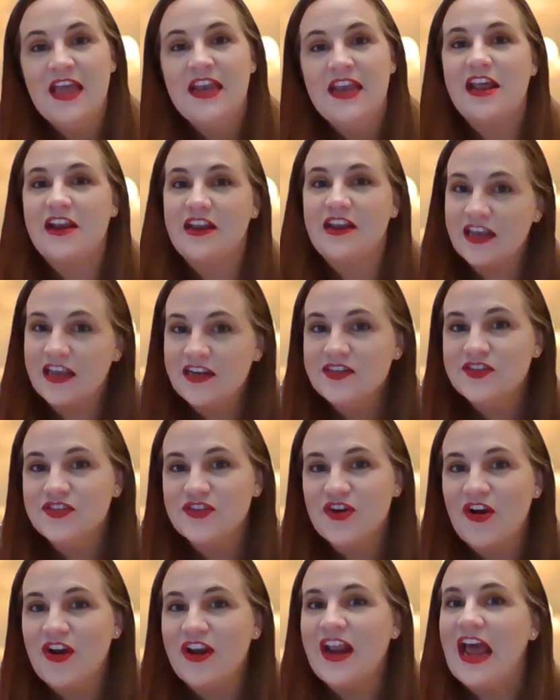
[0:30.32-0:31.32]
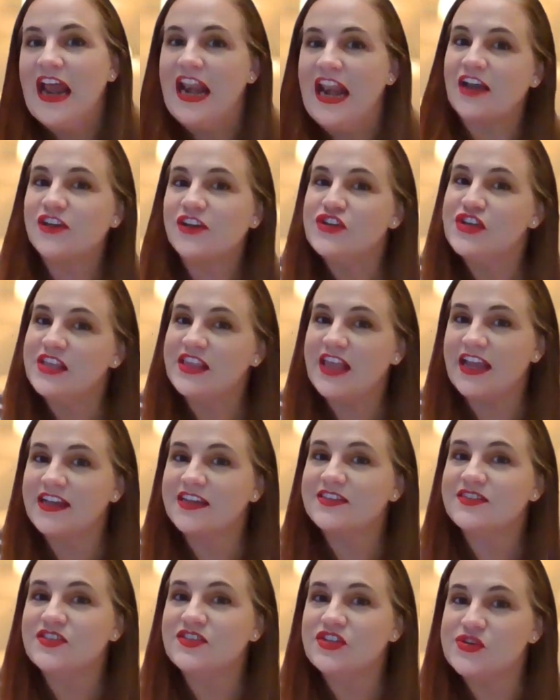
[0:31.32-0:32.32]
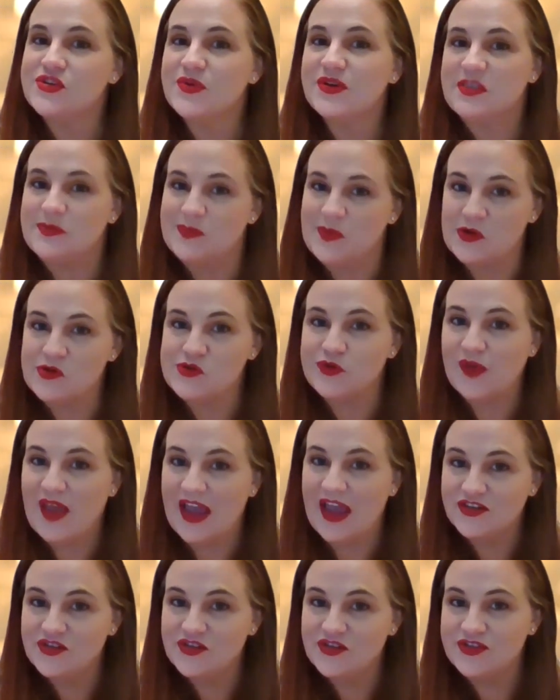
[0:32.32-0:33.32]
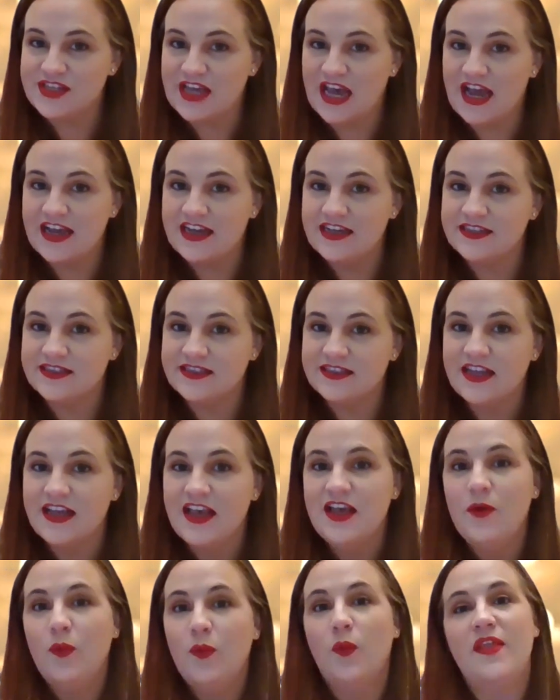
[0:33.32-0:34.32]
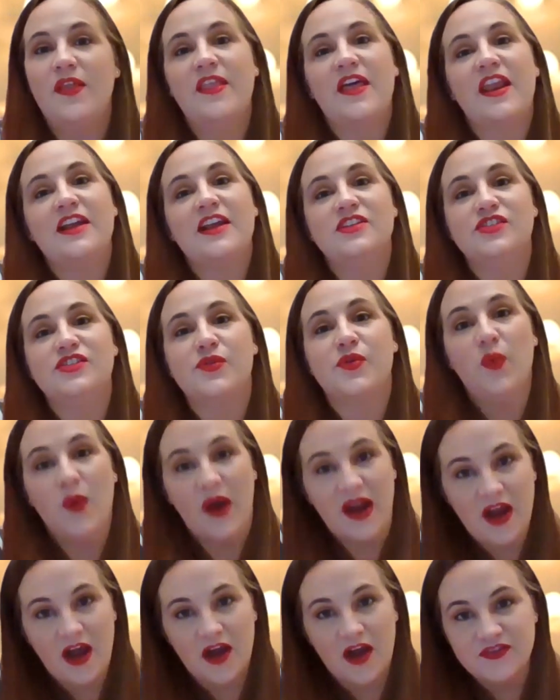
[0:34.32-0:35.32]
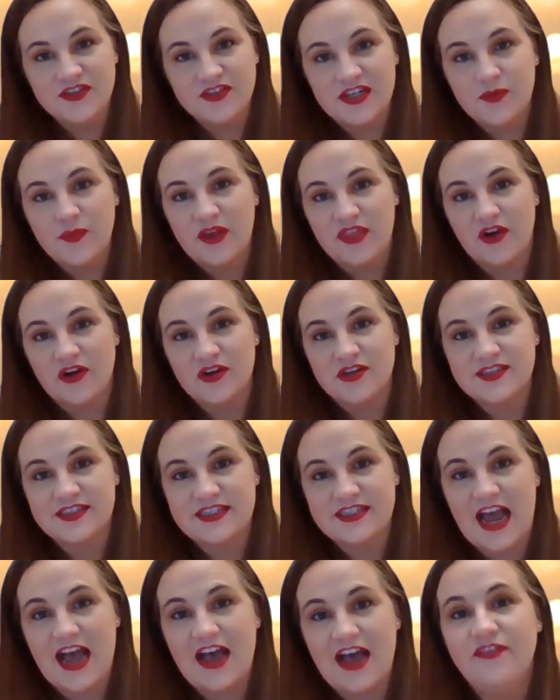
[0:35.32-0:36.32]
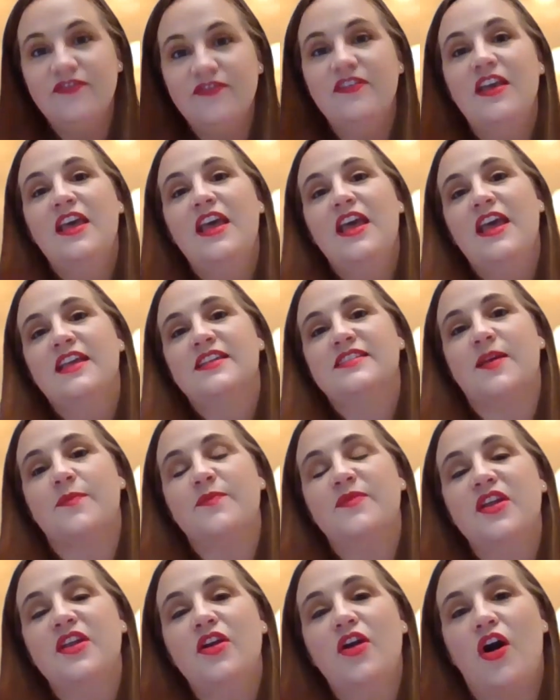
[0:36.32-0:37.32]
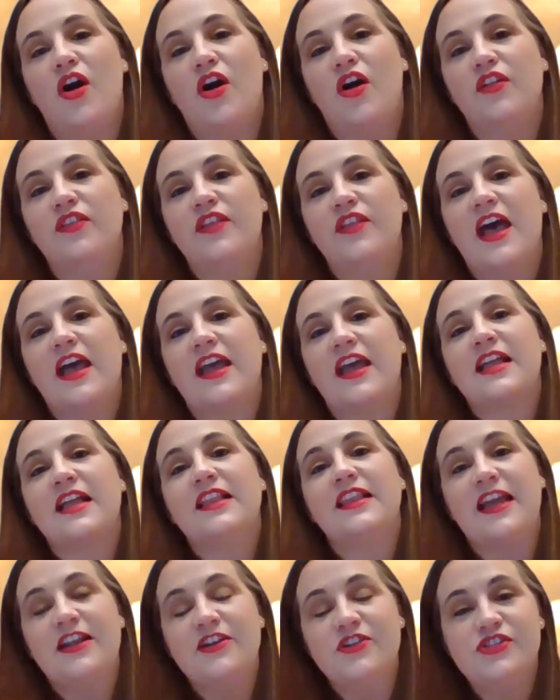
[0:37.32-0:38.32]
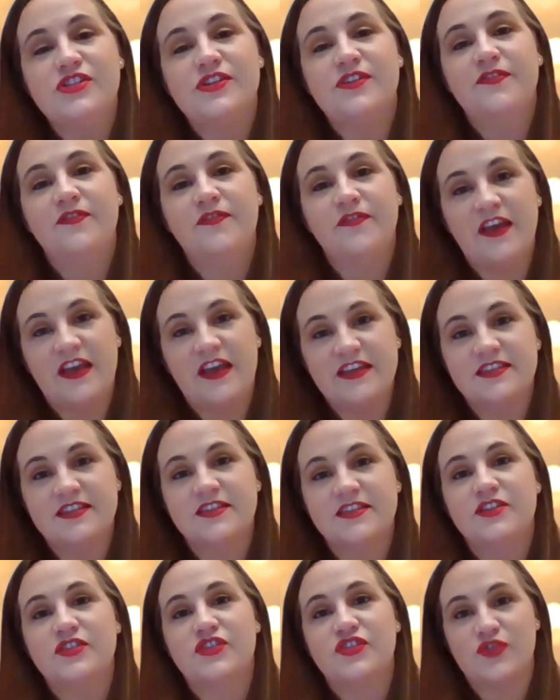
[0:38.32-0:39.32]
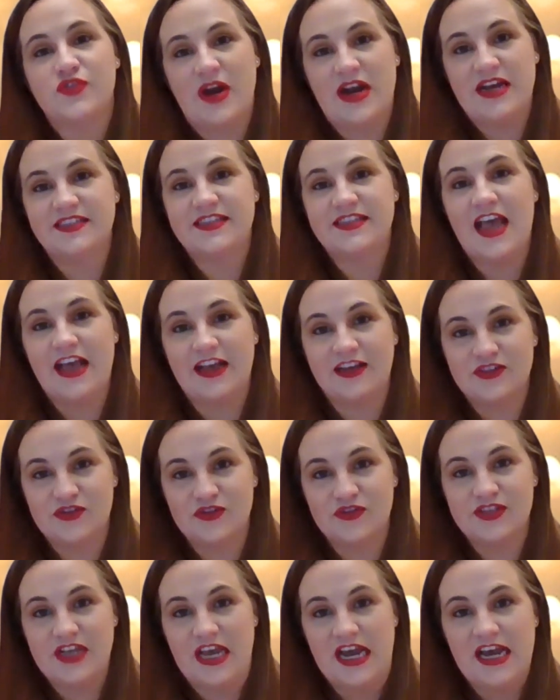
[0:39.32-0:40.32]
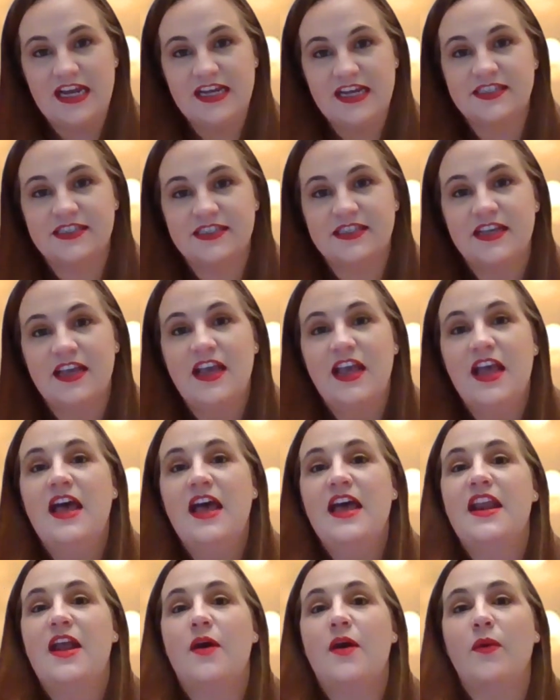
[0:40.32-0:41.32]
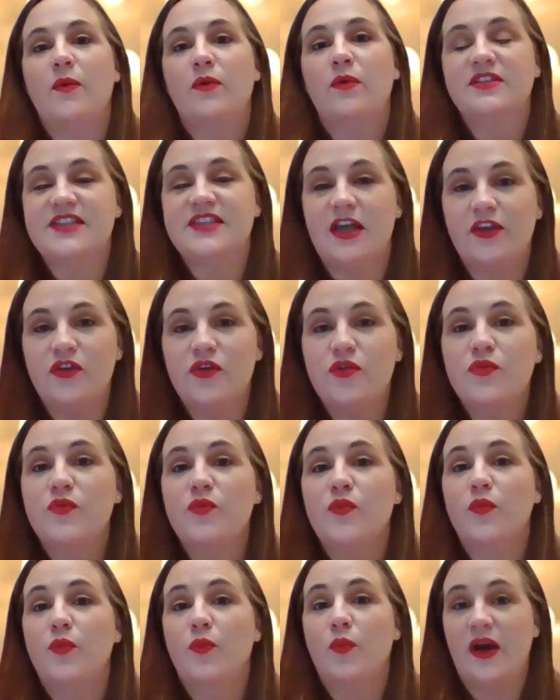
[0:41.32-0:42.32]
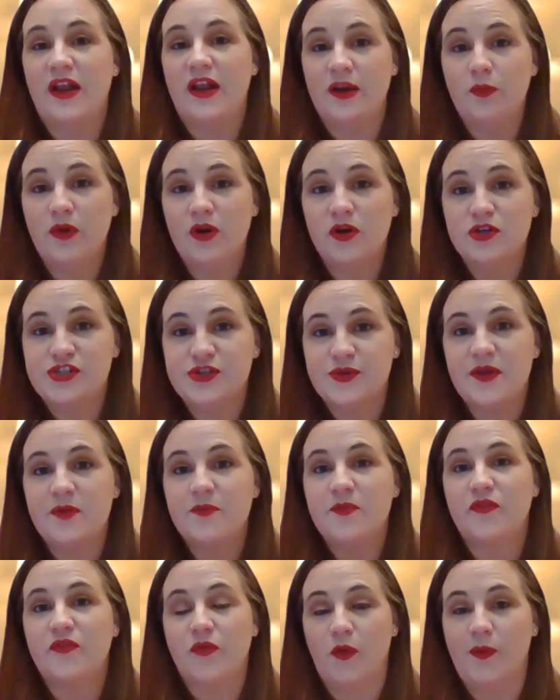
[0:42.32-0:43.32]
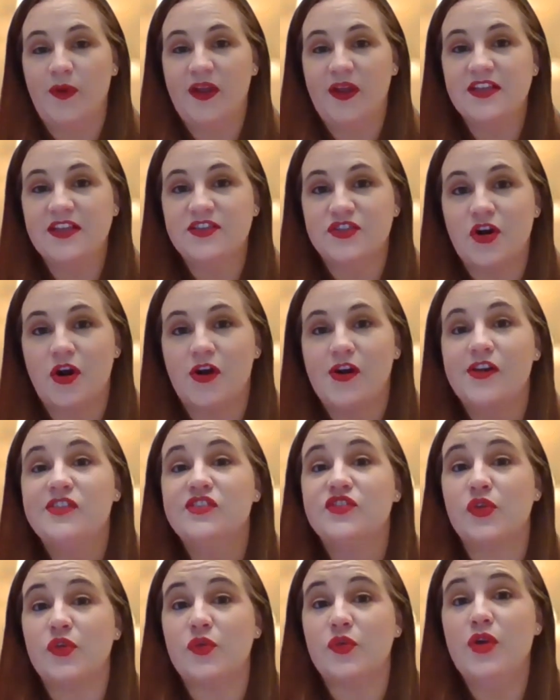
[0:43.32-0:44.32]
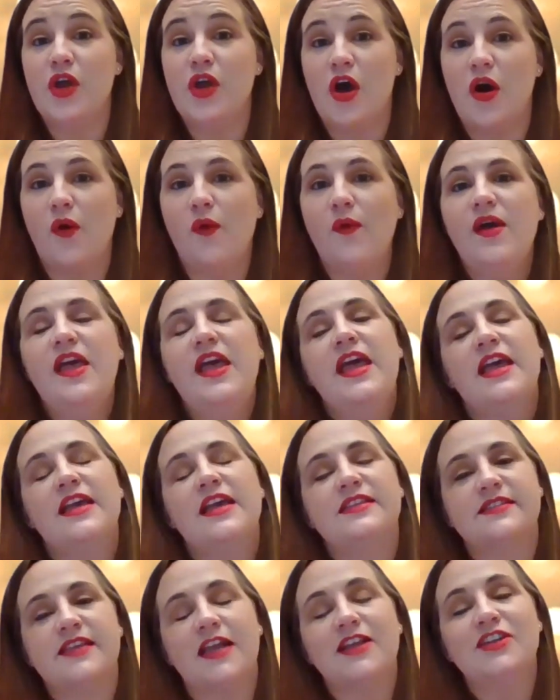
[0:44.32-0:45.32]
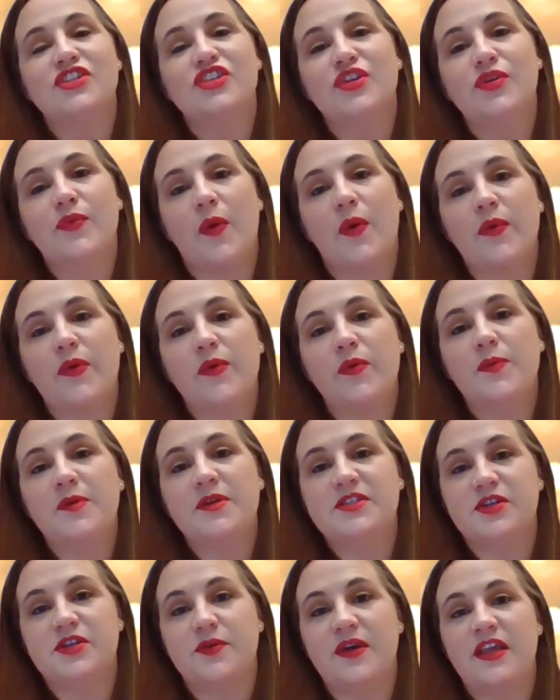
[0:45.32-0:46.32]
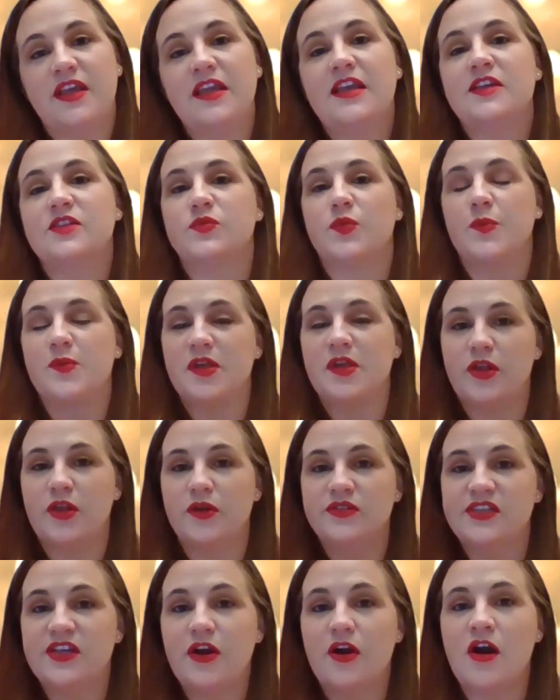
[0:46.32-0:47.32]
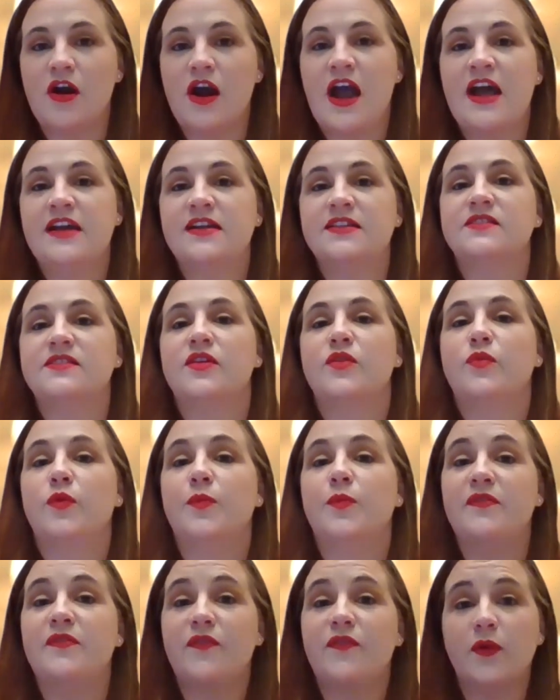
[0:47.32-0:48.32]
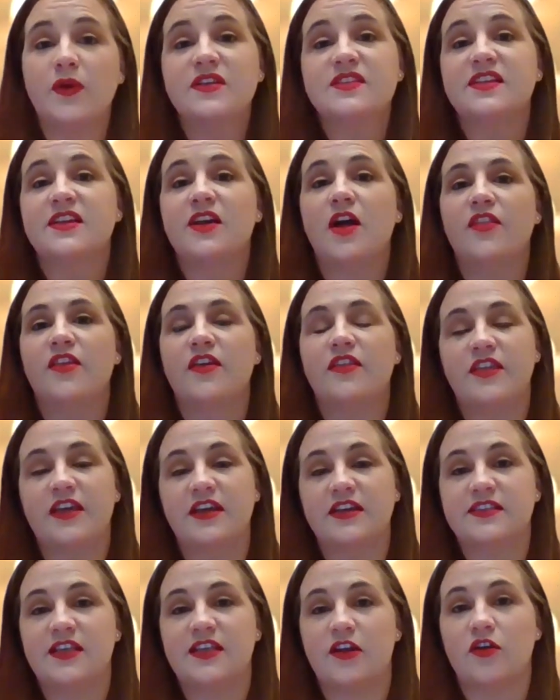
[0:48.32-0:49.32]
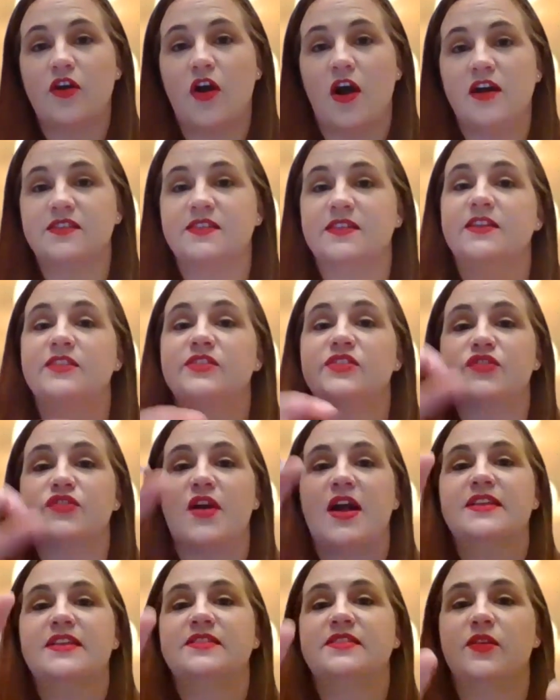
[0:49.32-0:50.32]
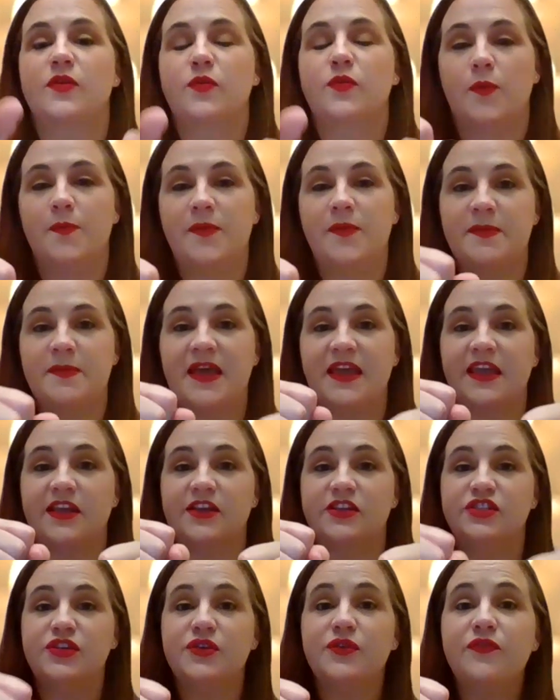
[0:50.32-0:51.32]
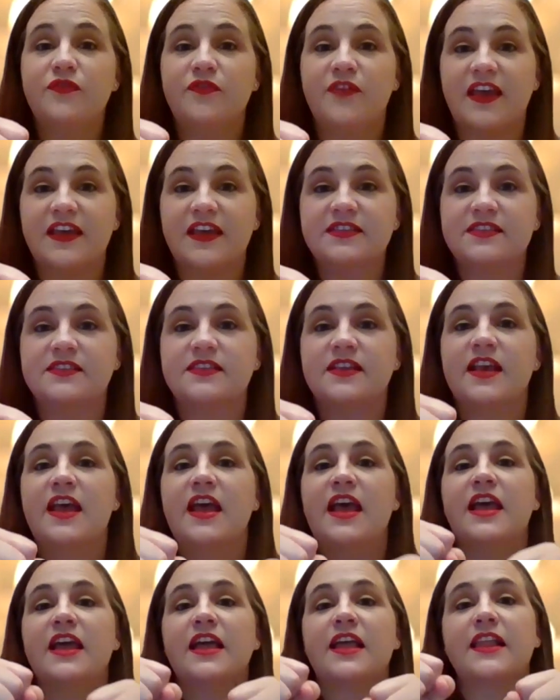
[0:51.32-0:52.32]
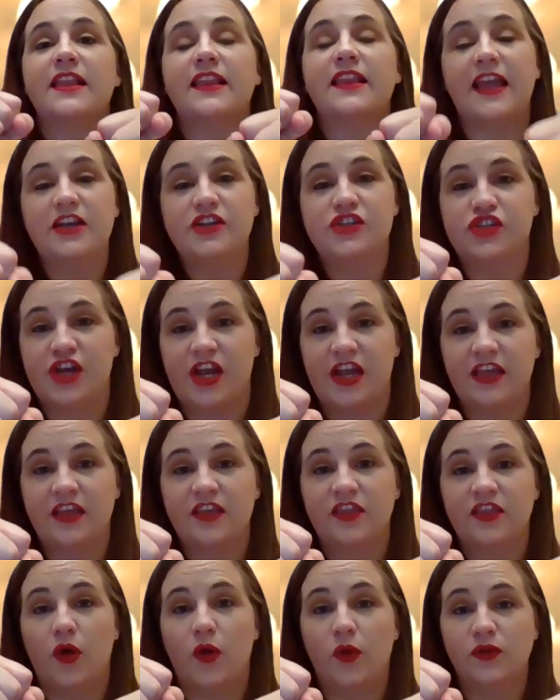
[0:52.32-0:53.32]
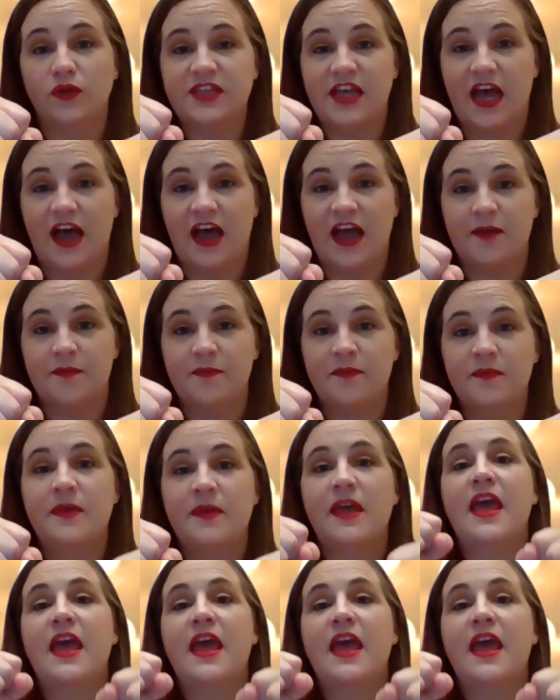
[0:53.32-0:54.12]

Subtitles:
Now, to get us started, I'd actually like us to do a spiritual exercise, one that I do quite often with our staff, something called a clenched fist stress exercise. Now, I will tell you what we're doing before we get started so you know. Essentially, what we will be doing is we'll be closing our eyes, we'll be focusing on the things that are causing us stress, we'll be making two fists, clenching the whole time,